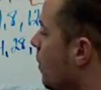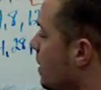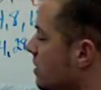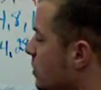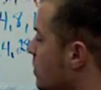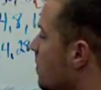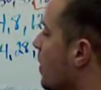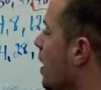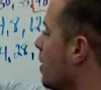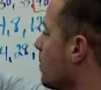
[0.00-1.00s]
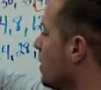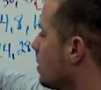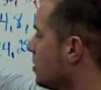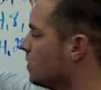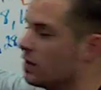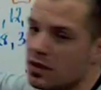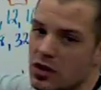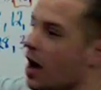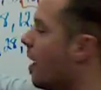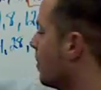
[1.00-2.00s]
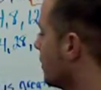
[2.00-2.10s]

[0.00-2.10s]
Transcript: What you do to the bottom, you do to the top.